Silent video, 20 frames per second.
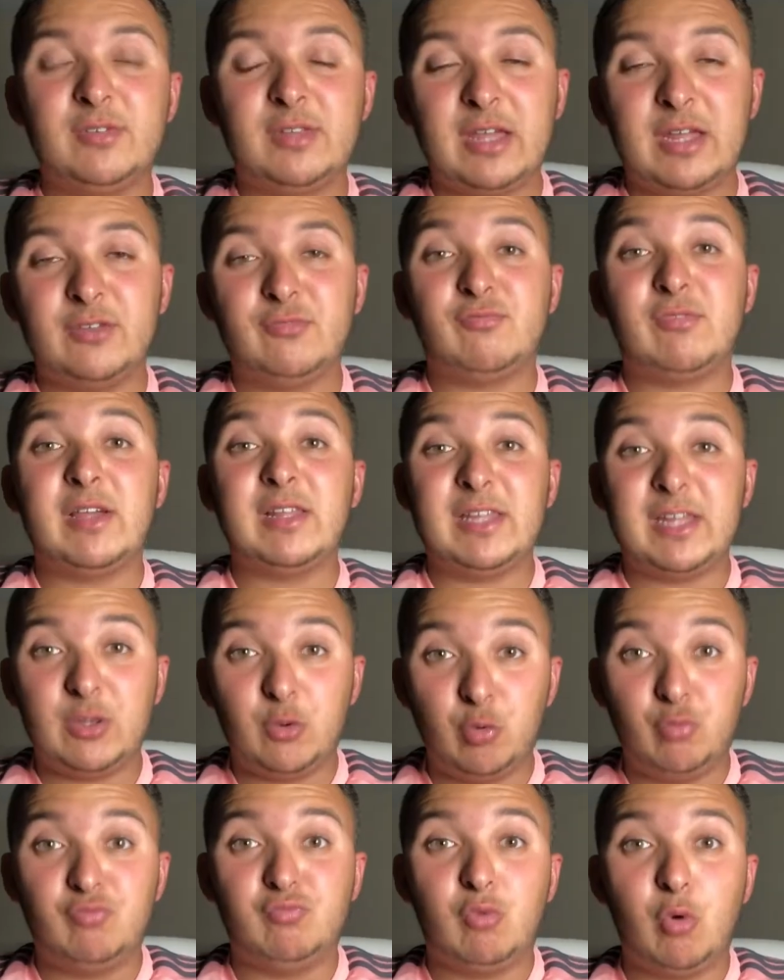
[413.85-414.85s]
They had a really
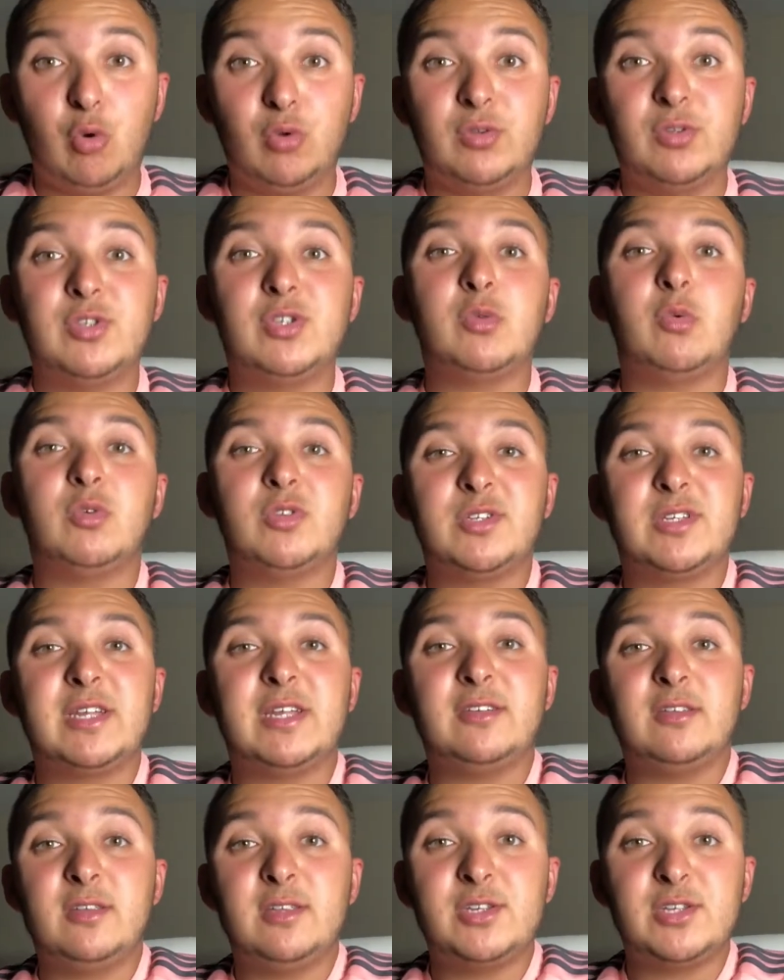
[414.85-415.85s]
good run towards the
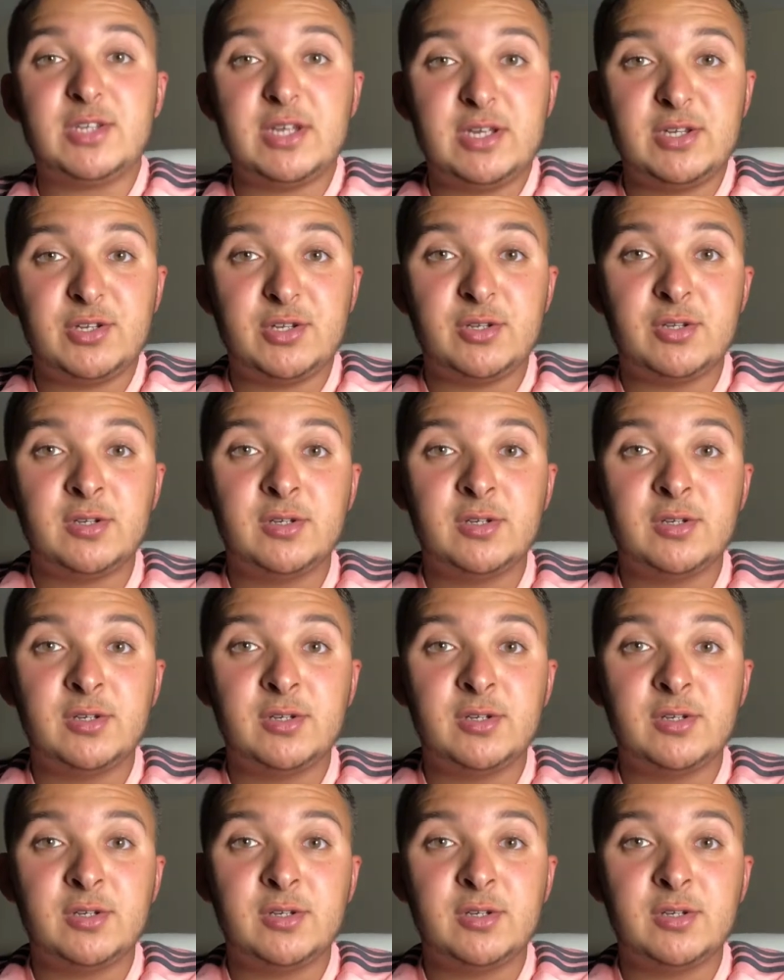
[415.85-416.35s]
end of the season,